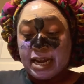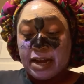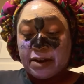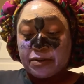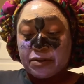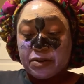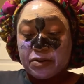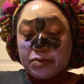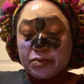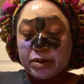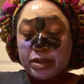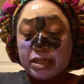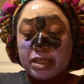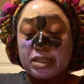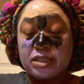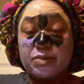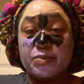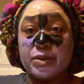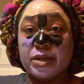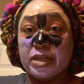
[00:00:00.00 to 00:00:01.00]
I don't know what the
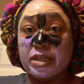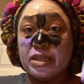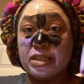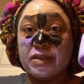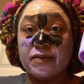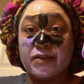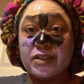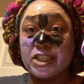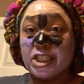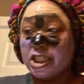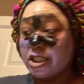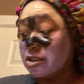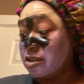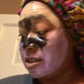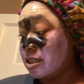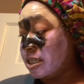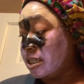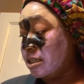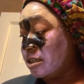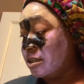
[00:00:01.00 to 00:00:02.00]
smell is of this
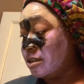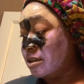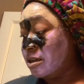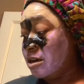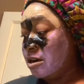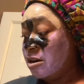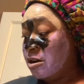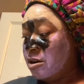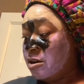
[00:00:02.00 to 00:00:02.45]
sugar kitten